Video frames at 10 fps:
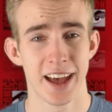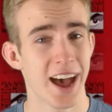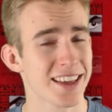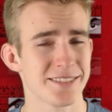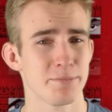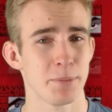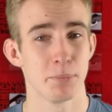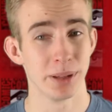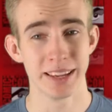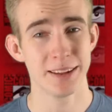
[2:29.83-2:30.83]
hasn't been
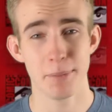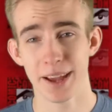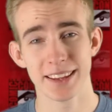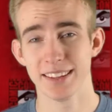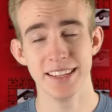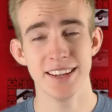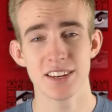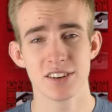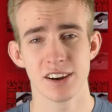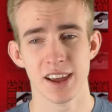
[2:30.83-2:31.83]
played by a
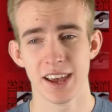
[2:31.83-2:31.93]
teenager